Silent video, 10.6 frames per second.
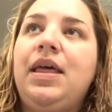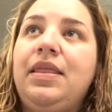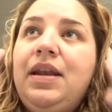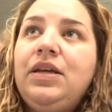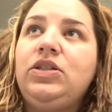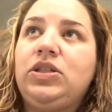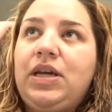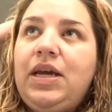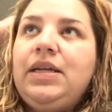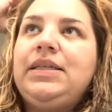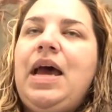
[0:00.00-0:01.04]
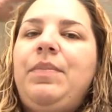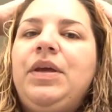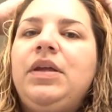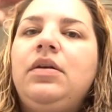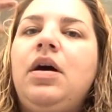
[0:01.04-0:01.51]
and then I just kind of
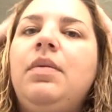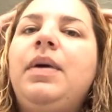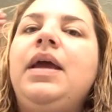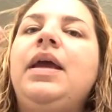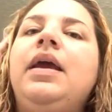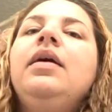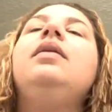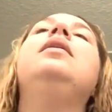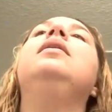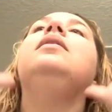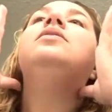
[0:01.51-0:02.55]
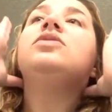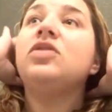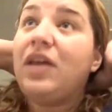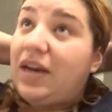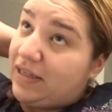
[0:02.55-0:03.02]
tap it on my hair
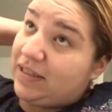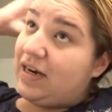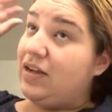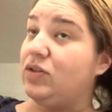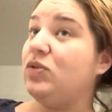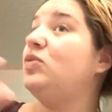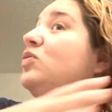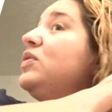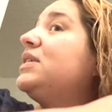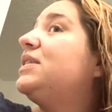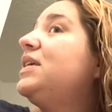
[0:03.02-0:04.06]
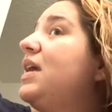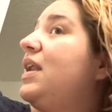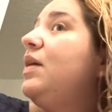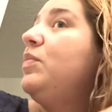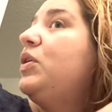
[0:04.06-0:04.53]
so that it's not too greasy,
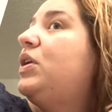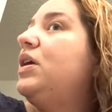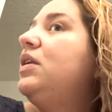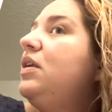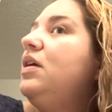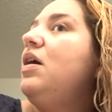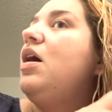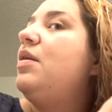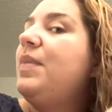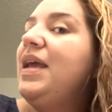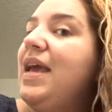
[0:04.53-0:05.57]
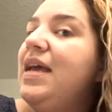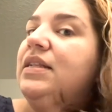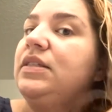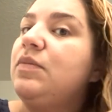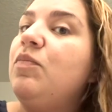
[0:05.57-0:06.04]
and I put it on my
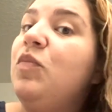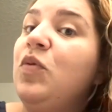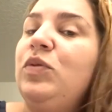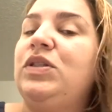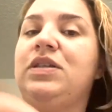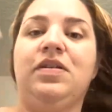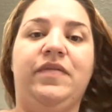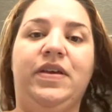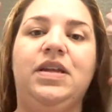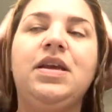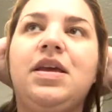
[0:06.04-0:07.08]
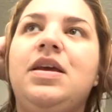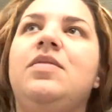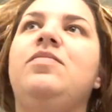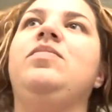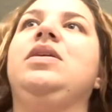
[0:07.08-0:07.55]
ends, most of it,
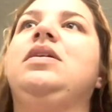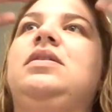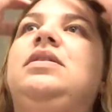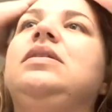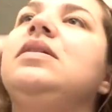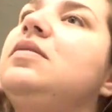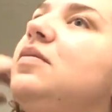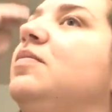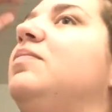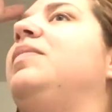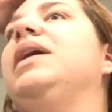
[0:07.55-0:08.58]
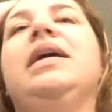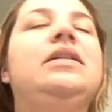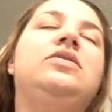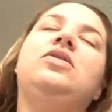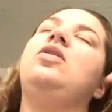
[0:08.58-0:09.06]
because my
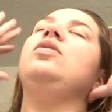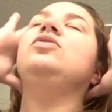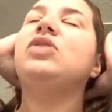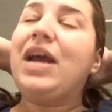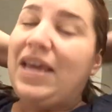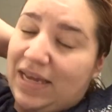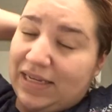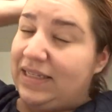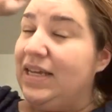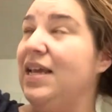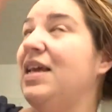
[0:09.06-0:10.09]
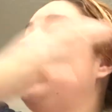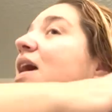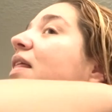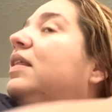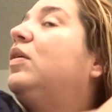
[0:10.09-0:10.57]
ends are the driest,
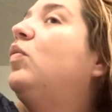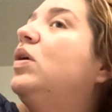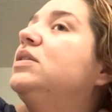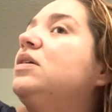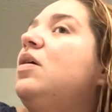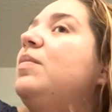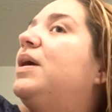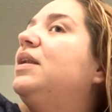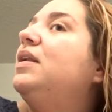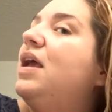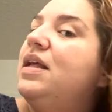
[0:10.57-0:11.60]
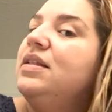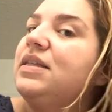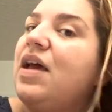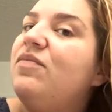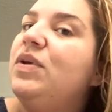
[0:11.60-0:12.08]
and then once all my
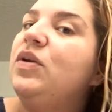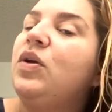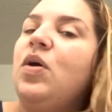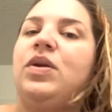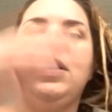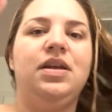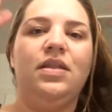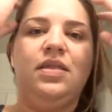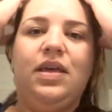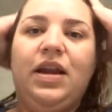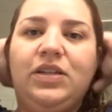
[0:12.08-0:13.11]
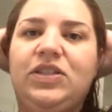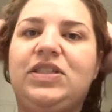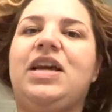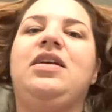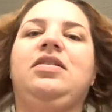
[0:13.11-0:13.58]
ends have been coated, then I
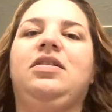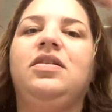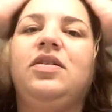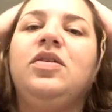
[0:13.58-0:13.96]
just kind of